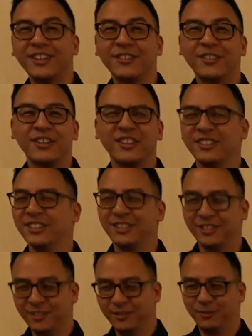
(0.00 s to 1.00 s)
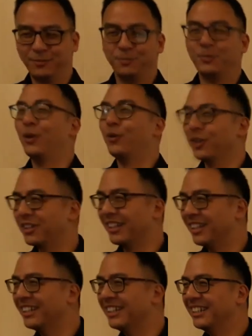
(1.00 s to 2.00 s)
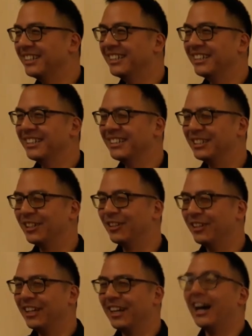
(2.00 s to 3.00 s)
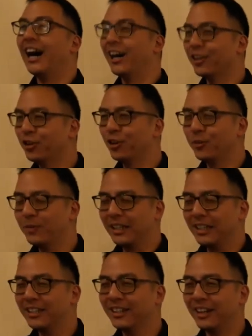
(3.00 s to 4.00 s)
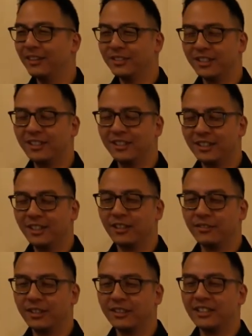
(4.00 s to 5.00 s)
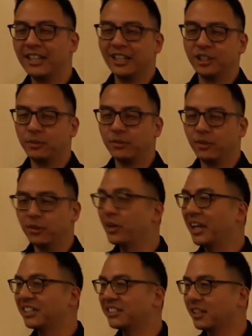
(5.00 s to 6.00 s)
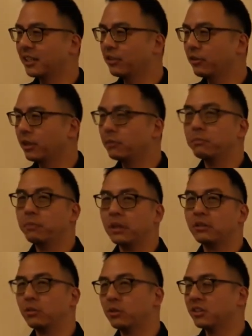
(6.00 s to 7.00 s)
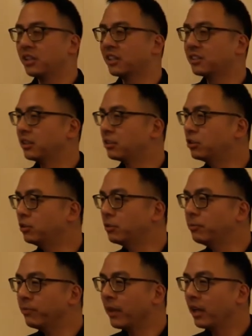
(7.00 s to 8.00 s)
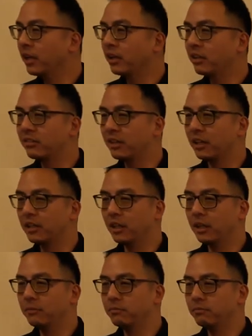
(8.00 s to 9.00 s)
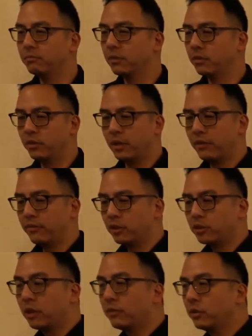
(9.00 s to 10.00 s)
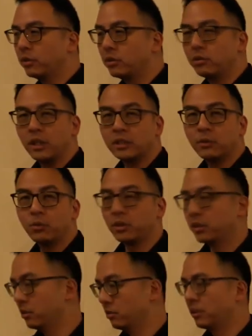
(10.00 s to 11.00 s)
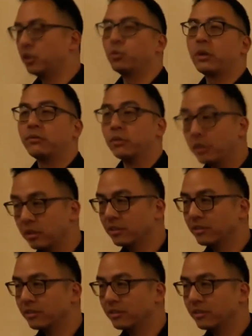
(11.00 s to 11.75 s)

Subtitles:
because it's more water. So, arguably, I've certainly heard of this analogy before, not exactly right, but to an extent true, is that if you have dry food, you add some water, that's wet food.